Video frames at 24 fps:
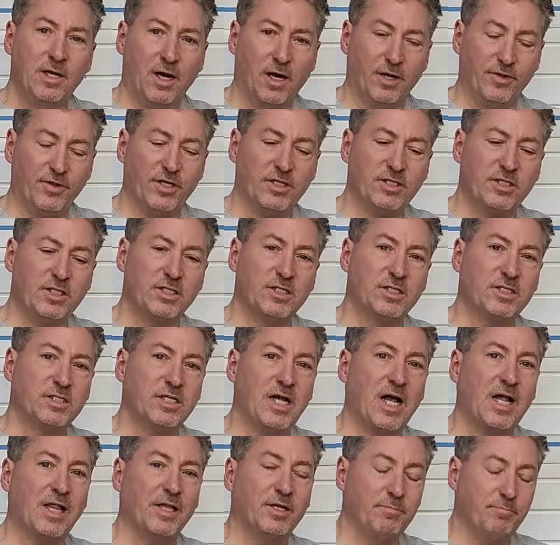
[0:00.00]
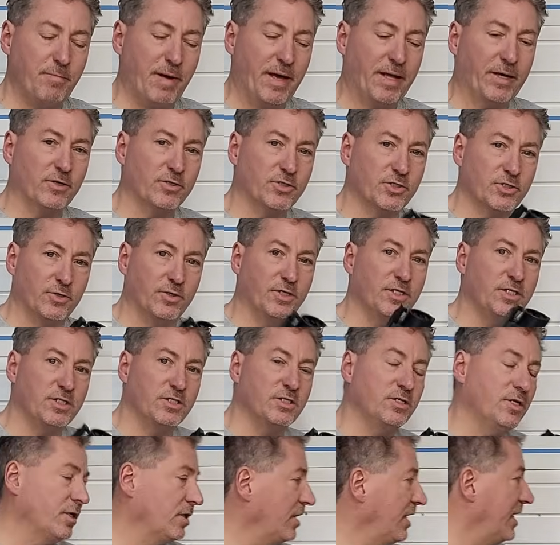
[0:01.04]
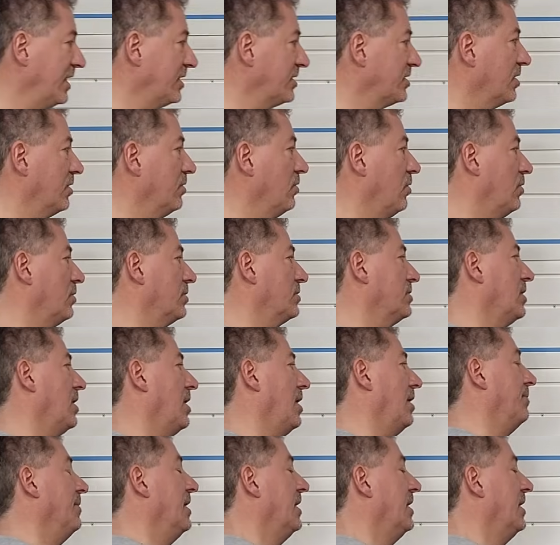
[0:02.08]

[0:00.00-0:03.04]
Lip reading: This is solid metal, so this is gonna last a long time.